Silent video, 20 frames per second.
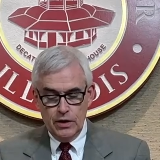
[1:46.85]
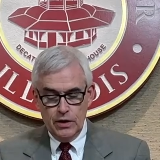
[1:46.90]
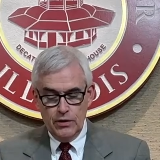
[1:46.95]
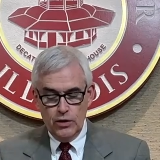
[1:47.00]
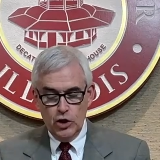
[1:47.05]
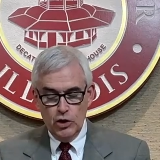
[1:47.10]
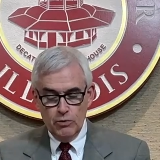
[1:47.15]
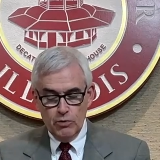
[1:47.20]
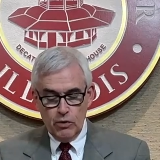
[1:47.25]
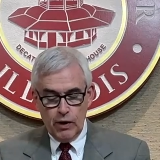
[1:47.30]

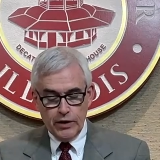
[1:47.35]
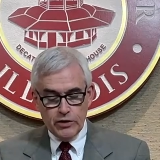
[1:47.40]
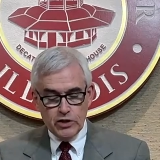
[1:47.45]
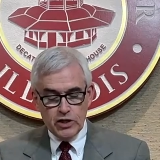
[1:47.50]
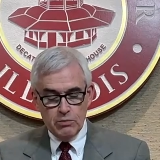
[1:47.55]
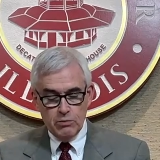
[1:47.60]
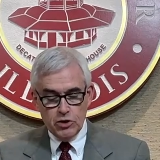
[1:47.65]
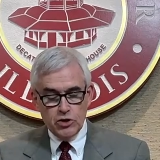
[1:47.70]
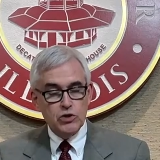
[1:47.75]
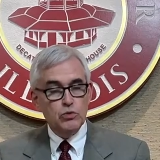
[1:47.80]
The Human Rights
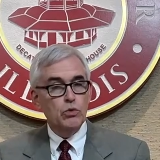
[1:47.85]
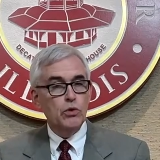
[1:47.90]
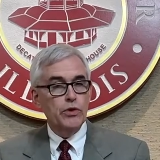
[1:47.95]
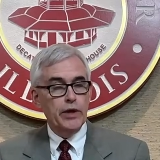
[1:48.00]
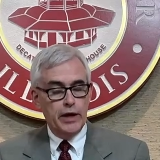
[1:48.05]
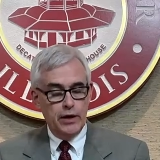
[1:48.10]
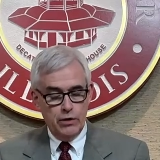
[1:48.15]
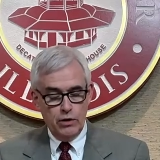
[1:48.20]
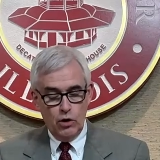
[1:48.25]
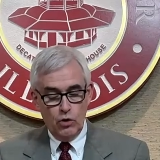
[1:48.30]
Commission will
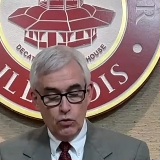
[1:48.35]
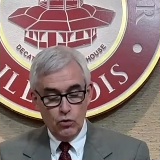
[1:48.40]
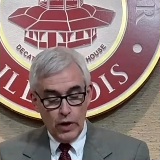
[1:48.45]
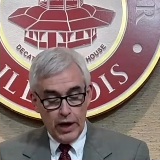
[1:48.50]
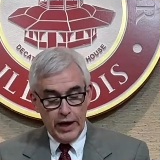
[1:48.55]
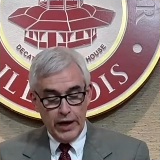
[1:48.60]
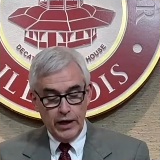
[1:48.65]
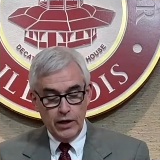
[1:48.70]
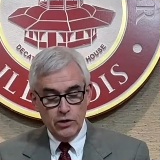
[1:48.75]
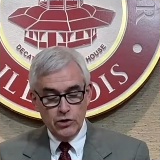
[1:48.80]
then
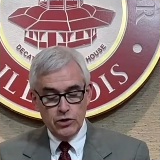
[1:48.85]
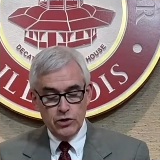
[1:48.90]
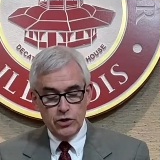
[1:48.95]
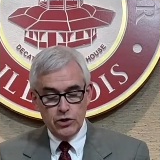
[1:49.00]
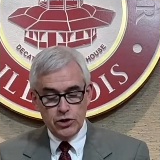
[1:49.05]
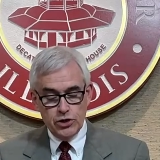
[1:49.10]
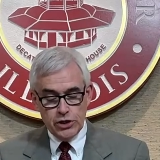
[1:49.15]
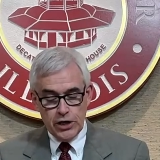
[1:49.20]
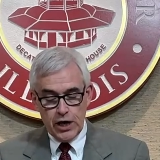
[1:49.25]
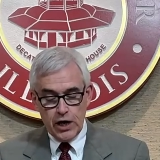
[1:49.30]
arrange to
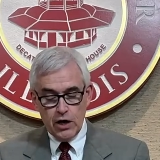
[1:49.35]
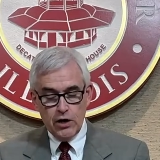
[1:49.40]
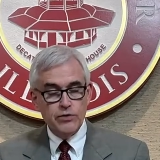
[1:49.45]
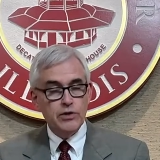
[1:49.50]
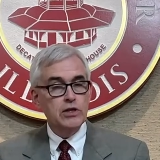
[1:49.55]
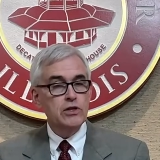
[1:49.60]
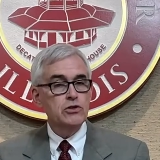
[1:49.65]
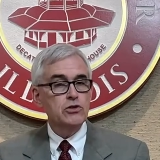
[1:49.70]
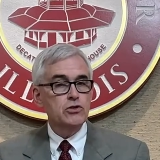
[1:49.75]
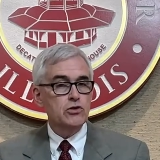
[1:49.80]
share
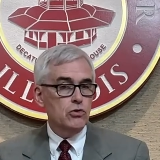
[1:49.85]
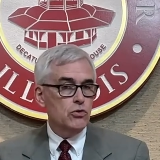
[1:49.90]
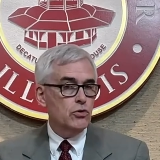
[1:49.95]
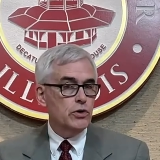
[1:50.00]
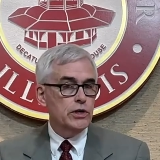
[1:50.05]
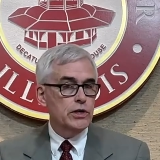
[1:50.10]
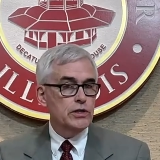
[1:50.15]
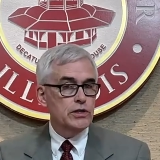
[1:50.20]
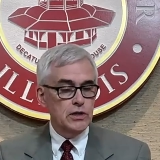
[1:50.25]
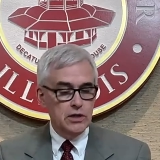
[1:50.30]
these
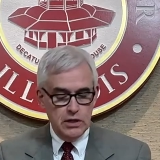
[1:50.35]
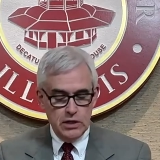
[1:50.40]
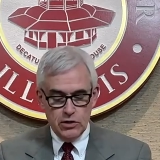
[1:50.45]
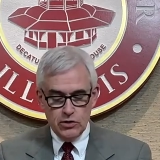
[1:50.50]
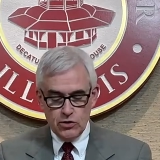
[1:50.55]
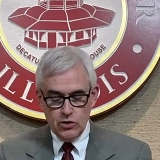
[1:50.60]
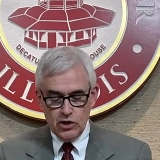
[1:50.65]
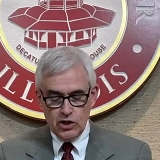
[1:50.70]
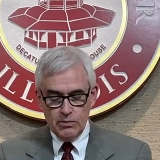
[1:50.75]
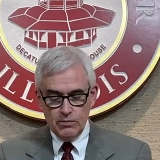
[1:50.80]
stories and these
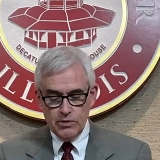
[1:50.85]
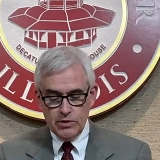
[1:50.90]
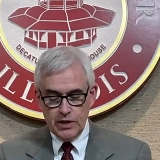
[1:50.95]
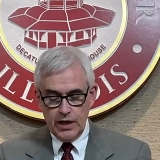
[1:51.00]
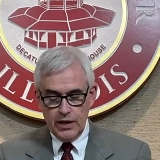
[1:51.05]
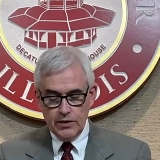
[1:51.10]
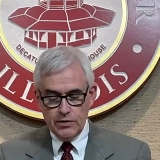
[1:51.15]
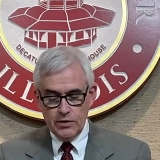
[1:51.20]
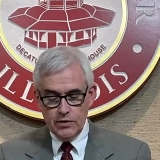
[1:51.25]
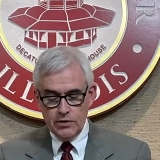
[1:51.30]

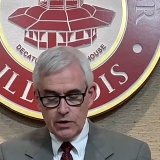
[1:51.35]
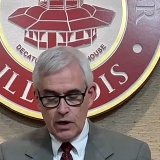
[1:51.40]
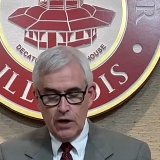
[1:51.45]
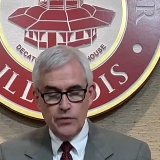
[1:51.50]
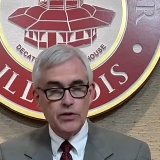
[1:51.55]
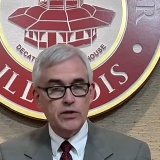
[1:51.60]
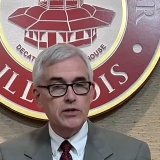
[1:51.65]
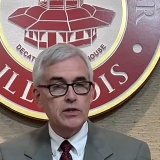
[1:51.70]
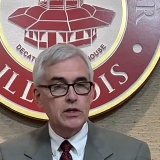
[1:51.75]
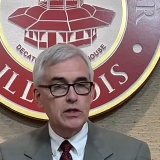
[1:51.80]
circumstances on
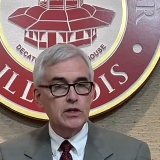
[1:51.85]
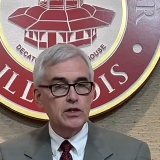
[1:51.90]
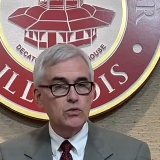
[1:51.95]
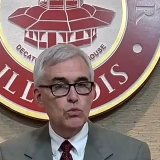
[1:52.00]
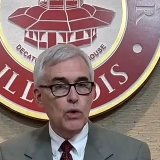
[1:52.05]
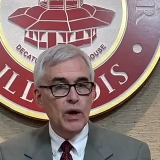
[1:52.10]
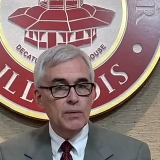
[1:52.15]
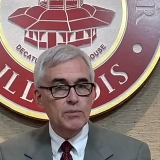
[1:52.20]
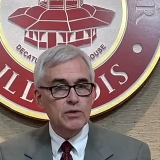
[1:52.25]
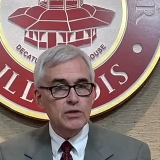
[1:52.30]
the city's
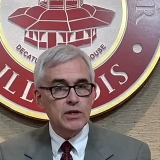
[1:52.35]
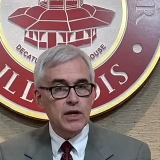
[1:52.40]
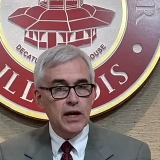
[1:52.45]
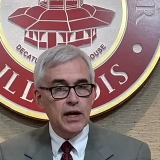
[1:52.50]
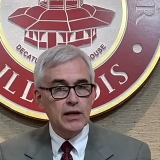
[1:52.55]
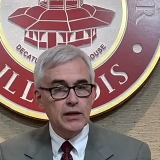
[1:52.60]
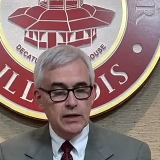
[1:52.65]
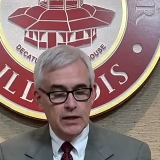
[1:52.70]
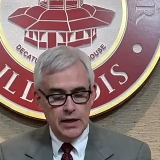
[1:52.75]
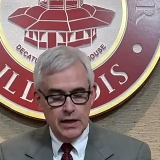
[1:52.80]

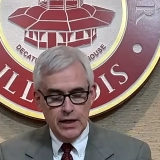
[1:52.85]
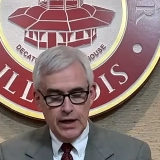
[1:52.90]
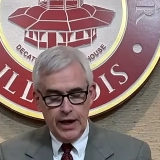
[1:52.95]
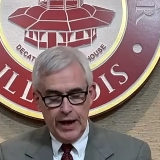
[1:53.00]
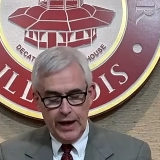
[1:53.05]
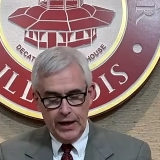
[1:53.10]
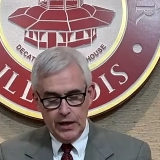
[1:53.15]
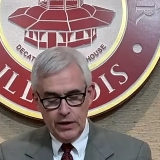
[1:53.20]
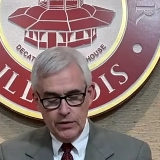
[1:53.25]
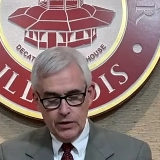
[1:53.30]
website
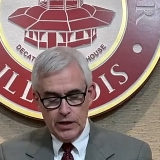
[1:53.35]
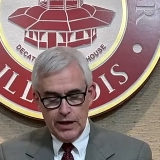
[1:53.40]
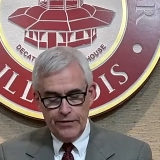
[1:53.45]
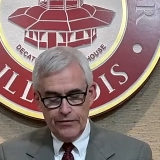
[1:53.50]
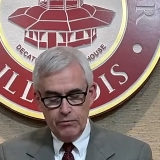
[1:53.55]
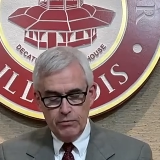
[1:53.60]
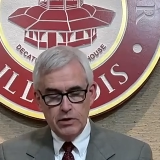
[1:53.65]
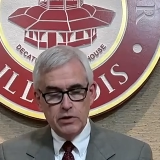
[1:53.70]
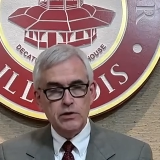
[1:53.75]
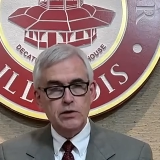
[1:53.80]
and on the
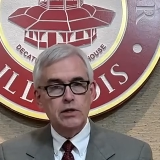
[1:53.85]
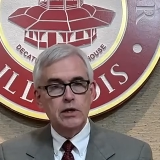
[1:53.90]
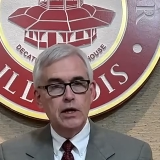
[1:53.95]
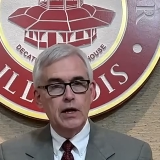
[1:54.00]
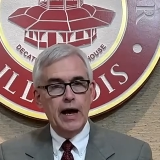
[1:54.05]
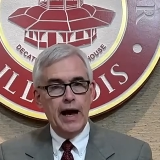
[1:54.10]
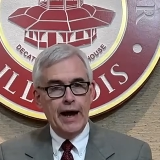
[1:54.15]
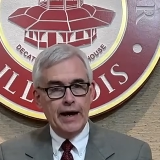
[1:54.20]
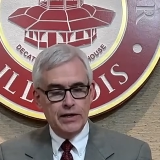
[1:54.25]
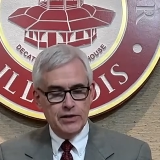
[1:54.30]
government's
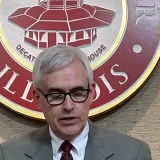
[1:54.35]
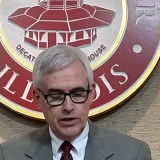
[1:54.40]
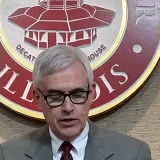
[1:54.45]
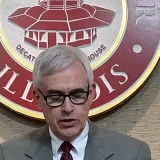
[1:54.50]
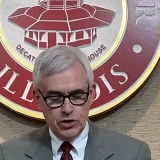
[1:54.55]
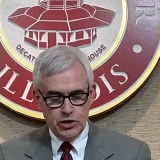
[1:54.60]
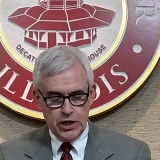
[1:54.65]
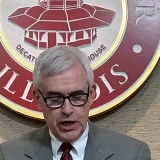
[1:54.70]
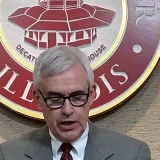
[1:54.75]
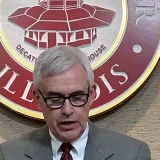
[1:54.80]
access
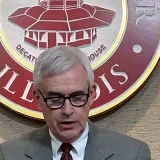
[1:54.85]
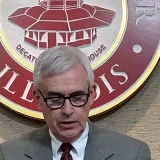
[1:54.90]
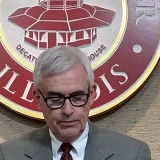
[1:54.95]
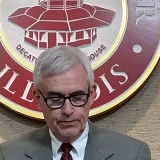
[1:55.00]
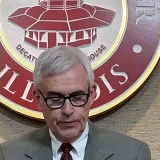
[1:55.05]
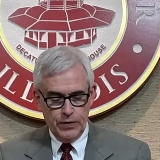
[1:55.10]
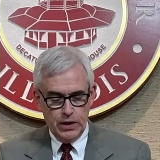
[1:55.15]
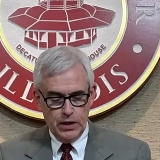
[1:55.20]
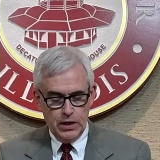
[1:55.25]
channel,